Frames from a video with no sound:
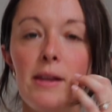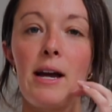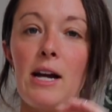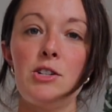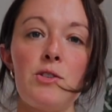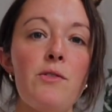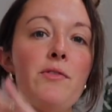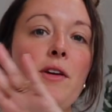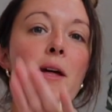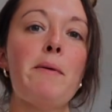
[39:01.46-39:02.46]
Like I just don't
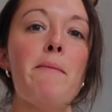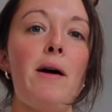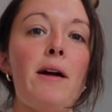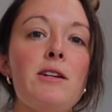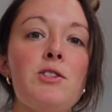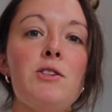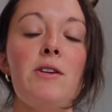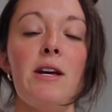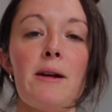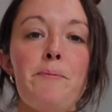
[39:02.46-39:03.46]
feel like my body's
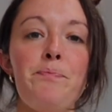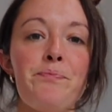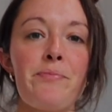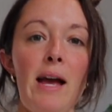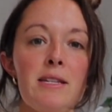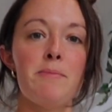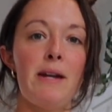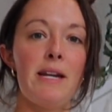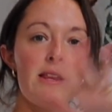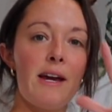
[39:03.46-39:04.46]
doing as
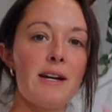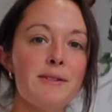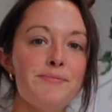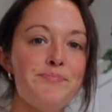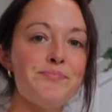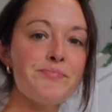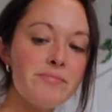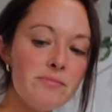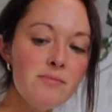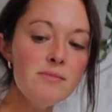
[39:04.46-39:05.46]
many like
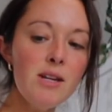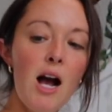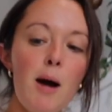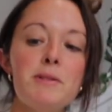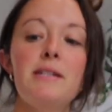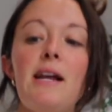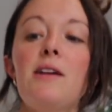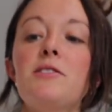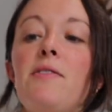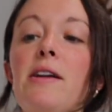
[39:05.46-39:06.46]
ups and
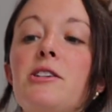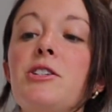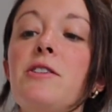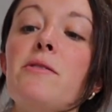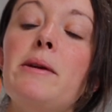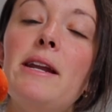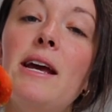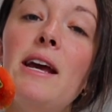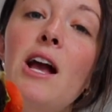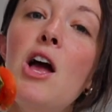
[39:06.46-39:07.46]
downs of energy from
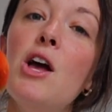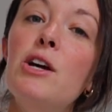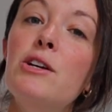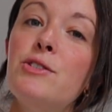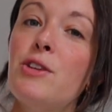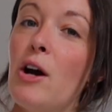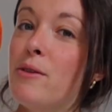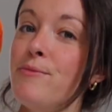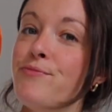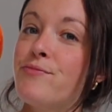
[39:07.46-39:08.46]
eating.
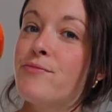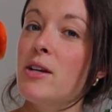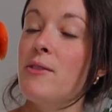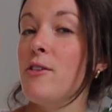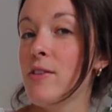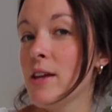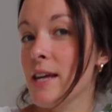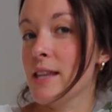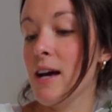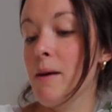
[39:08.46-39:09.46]
So if you feel
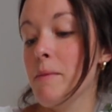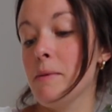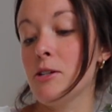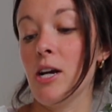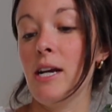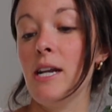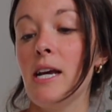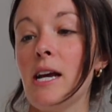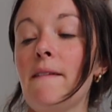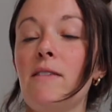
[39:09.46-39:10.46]
like that, maybe try
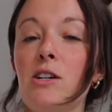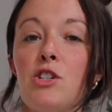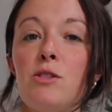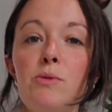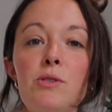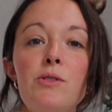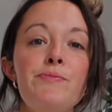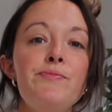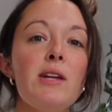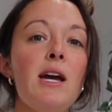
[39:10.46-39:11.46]
eating a
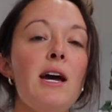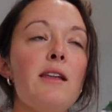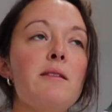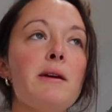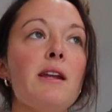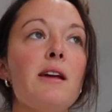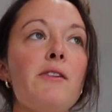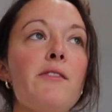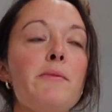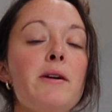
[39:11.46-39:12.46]
vegetable at the beginning of
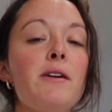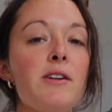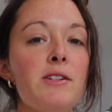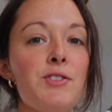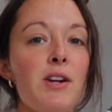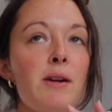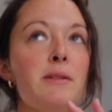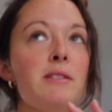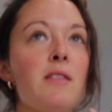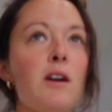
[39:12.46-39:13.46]
every meal. Her Instagram
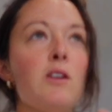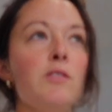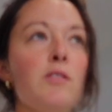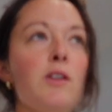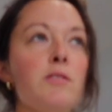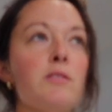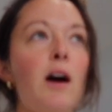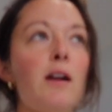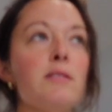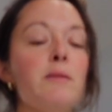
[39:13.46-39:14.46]
is the glucose
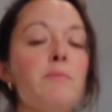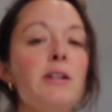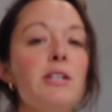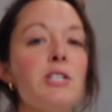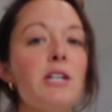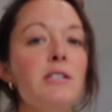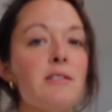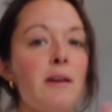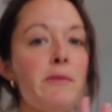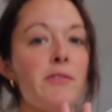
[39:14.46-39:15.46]
goddess, I'm pretty sure, and
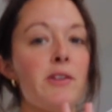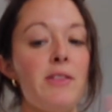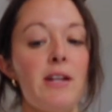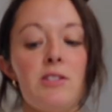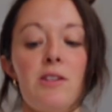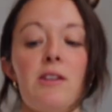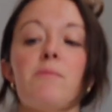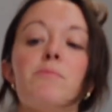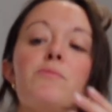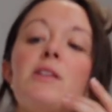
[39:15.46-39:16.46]
some of her things are like
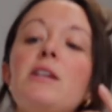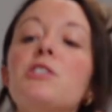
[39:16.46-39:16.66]
really